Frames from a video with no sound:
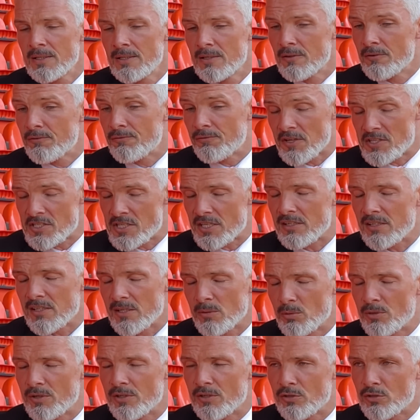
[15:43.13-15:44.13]

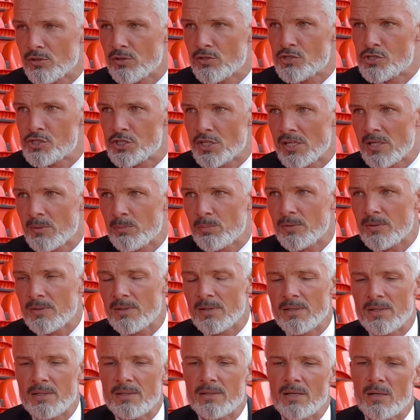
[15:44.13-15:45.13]
physically we're in good shape
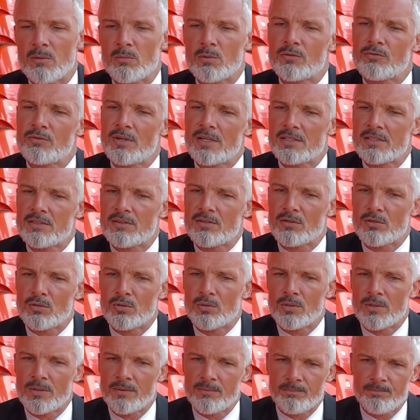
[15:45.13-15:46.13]
and that we're ready to
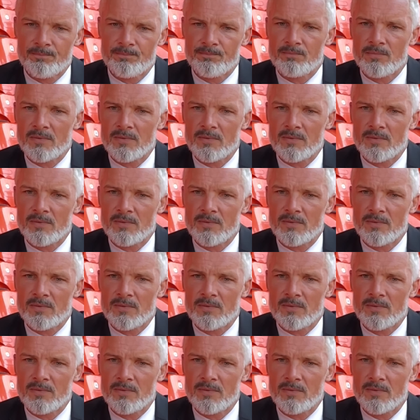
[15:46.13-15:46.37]
go and